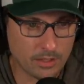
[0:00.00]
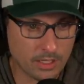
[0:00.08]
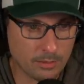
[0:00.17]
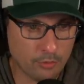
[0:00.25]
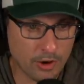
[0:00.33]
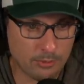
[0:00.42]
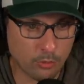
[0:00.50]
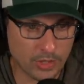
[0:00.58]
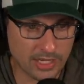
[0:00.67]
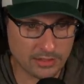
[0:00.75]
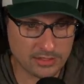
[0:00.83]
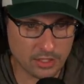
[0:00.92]
uh,
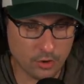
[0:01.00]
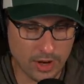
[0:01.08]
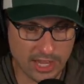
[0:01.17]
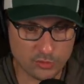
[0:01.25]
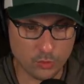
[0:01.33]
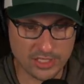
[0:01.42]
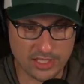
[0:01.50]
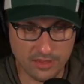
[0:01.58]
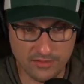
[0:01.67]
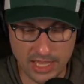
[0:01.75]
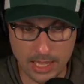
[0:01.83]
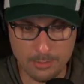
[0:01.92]
Breakpoint, Zero asks what's in the
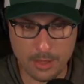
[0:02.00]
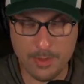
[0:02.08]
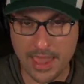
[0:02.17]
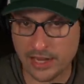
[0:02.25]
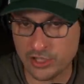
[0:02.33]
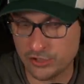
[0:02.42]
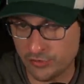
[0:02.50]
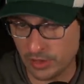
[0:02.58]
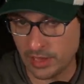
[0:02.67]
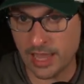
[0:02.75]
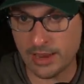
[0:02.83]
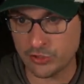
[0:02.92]
VIP package for the
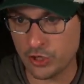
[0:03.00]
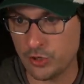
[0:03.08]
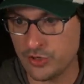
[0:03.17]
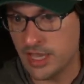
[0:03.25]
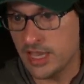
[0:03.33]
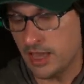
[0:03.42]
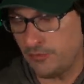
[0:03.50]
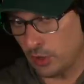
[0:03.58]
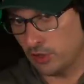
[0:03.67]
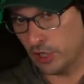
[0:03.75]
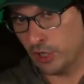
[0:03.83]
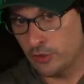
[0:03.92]
live shows. If you
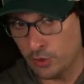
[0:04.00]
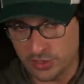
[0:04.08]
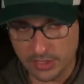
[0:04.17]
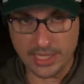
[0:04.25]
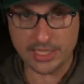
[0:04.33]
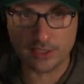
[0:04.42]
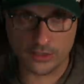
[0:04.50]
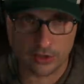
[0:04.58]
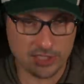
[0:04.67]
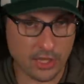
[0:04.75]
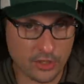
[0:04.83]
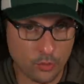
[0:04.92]
click on those links, it'll
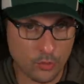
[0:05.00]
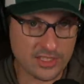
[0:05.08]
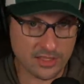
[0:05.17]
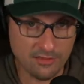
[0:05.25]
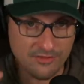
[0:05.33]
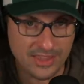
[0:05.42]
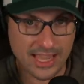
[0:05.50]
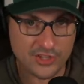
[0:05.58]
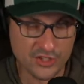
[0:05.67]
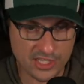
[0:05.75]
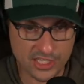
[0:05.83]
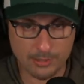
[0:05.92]
tell you what's in the
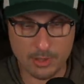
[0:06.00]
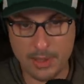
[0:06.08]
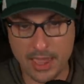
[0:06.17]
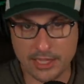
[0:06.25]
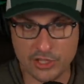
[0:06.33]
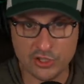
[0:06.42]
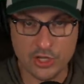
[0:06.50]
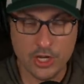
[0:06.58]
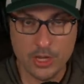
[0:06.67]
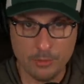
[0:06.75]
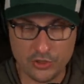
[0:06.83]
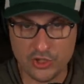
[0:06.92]
VIGCP package.
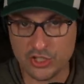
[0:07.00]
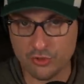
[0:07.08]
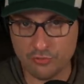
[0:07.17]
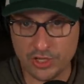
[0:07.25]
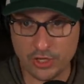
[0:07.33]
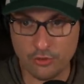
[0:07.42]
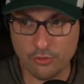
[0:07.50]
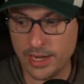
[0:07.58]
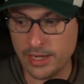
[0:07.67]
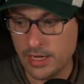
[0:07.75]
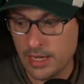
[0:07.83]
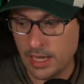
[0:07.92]
But just to
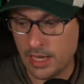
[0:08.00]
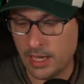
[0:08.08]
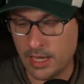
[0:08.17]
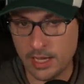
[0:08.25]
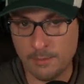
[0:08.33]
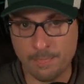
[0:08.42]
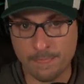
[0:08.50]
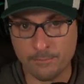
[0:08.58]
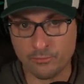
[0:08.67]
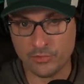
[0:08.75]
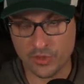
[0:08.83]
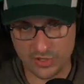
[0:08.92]
reiterate, um,
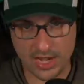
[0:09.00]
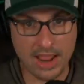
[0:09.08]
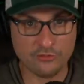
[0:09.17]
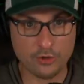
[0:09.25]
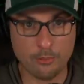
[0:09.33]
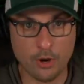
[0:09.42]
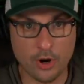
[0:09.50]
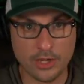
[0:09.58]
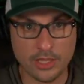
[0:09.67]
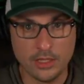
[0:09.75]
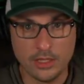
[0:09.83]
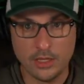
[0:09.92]
there's an after party,